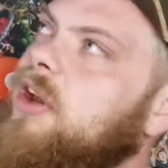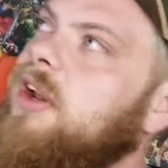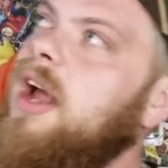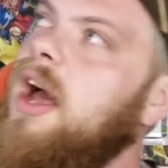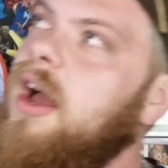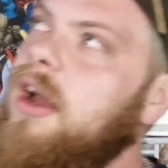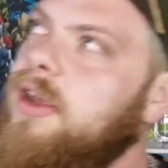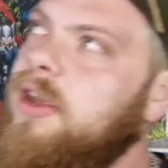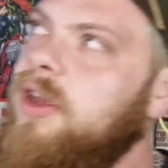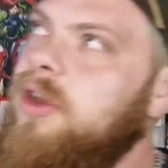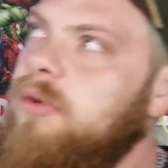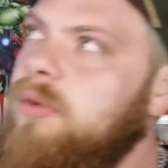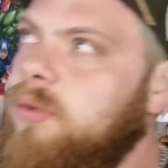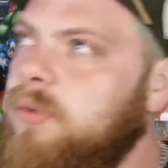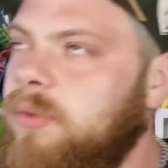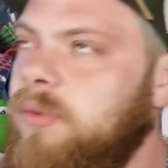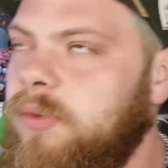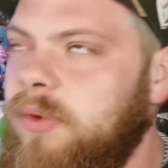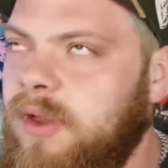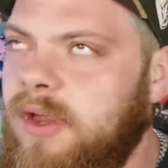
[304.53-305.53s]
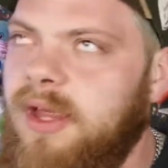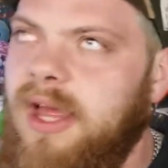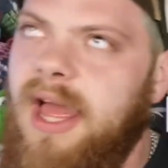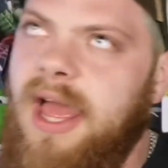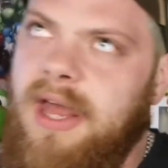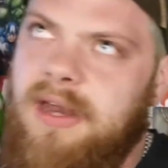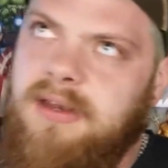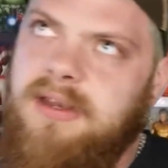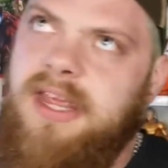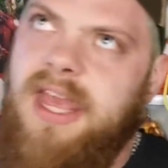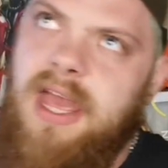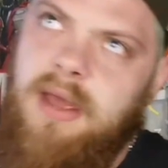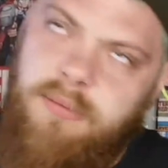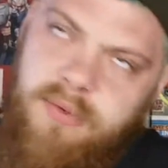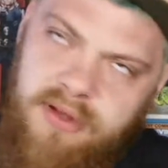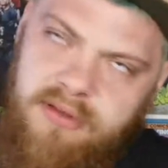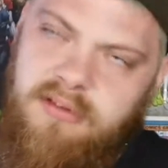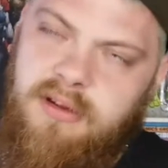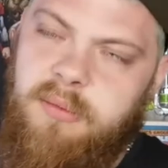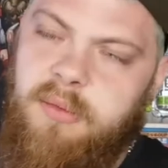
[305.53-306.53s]
you could argue
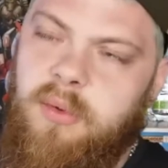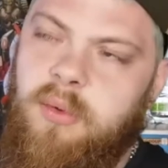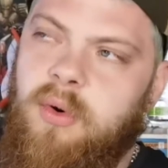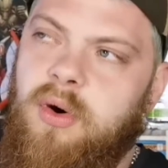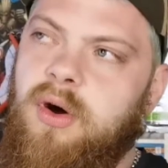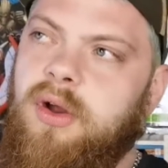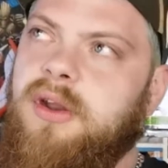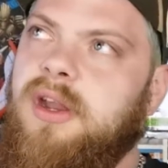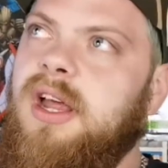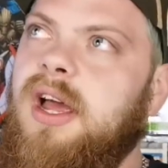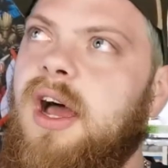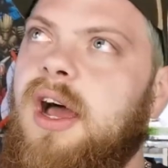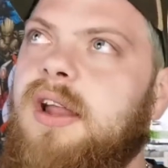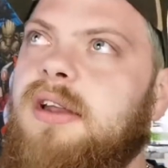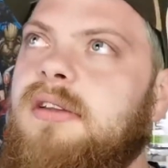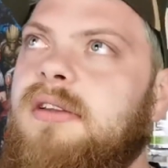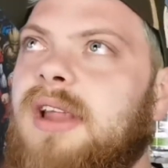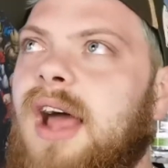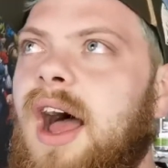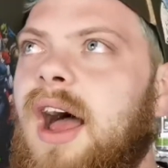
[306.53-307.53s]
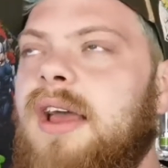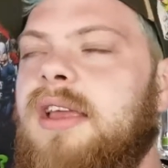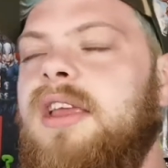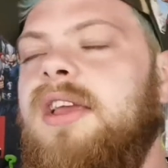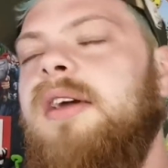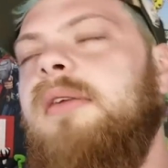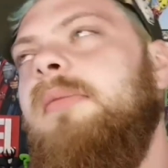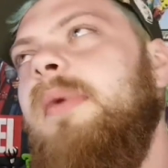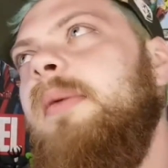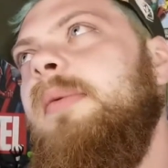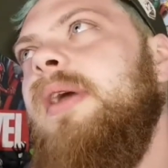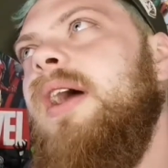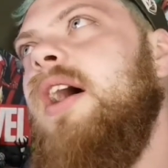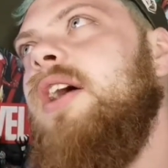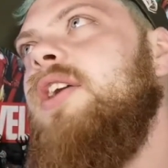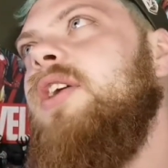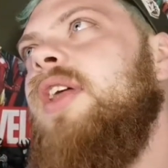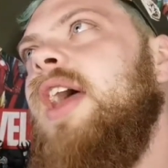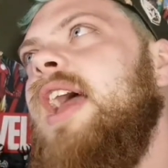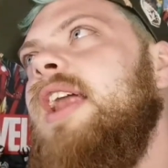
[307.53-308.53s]
Endgame, that's number one. You can maybe
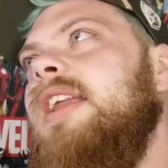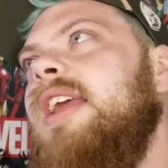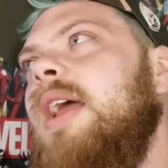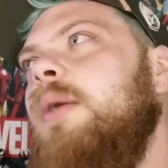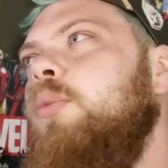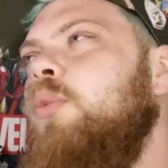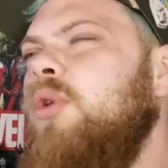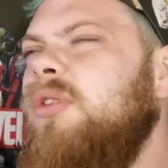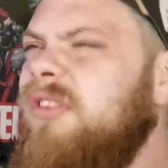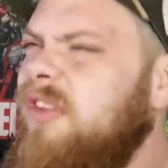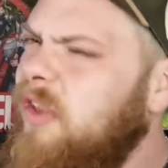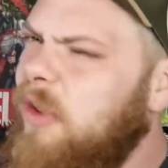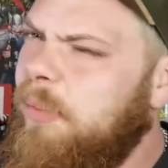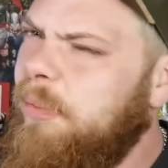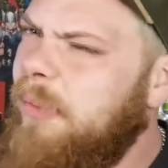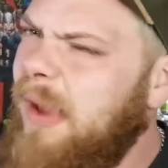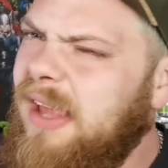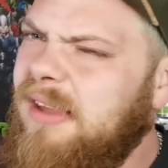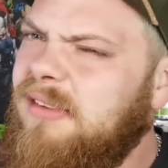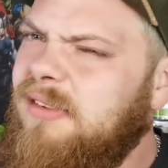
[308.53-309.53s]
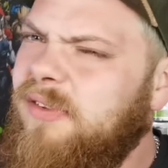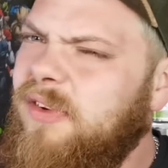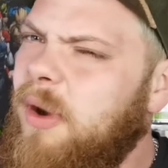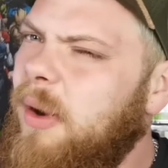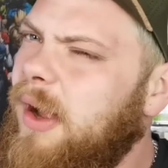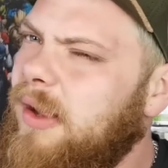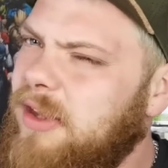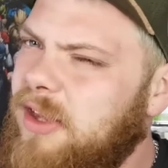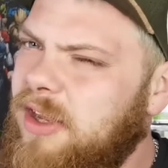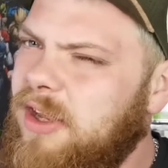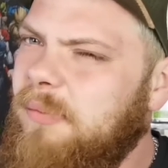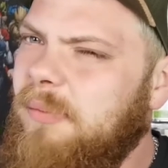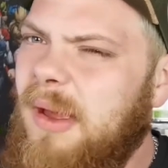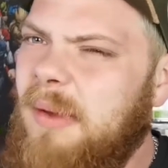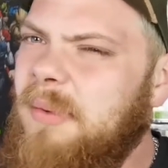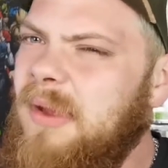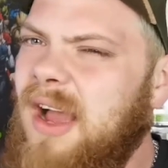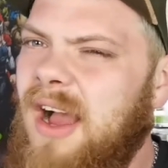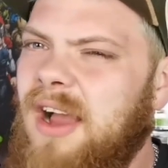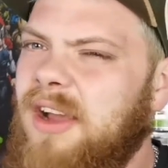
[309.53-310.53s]
argue that Endgame wasn't the best film. You can
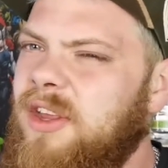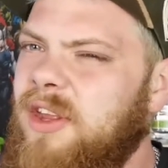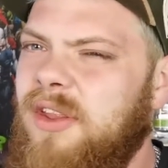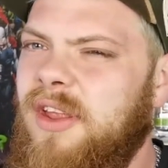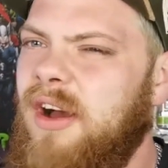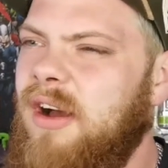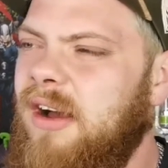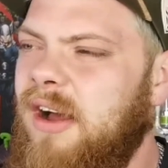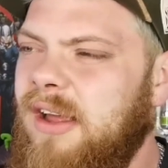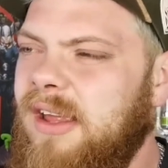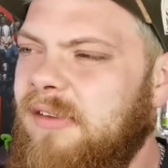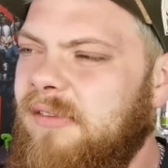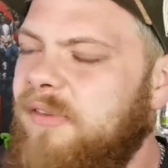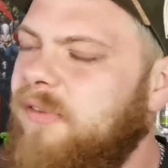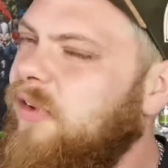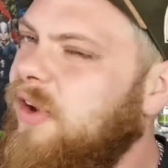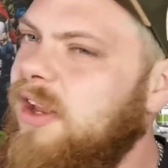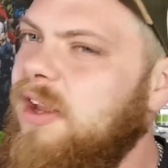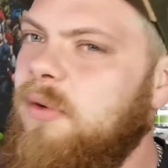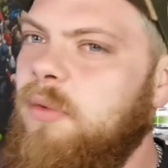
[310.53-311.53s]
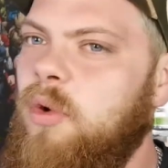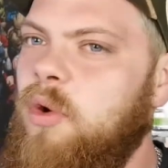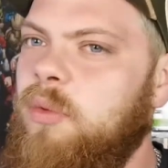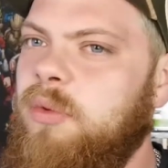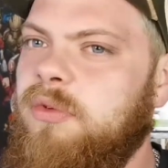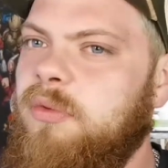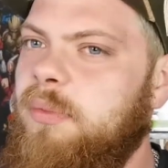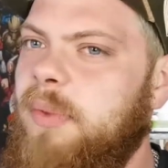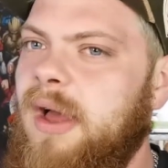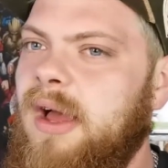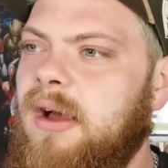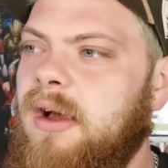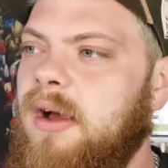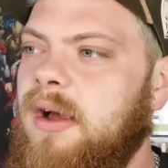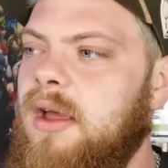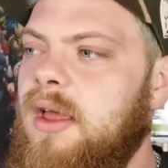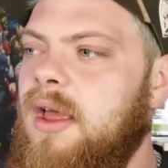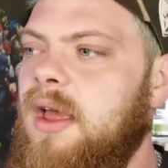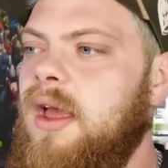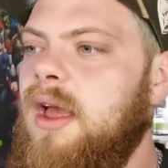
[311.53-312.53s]
maybe argue that Infinity War was
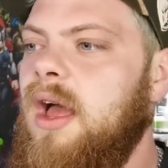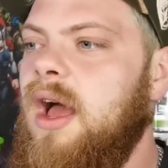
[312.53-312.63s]
better,